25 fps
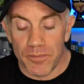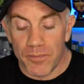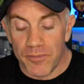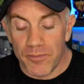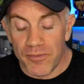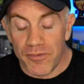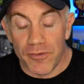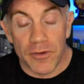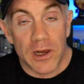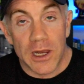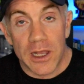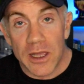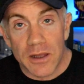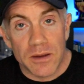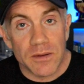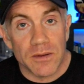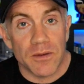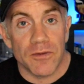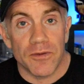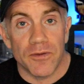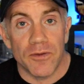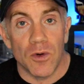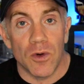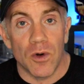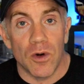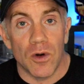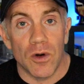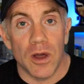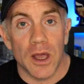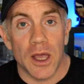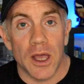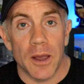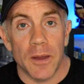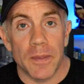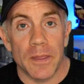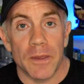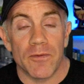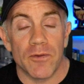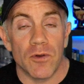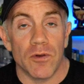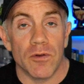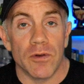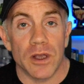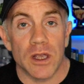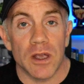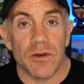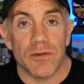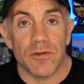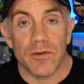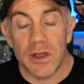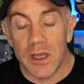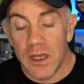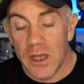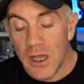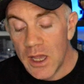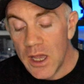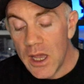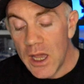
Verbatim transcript: brilliant for um, for recovery.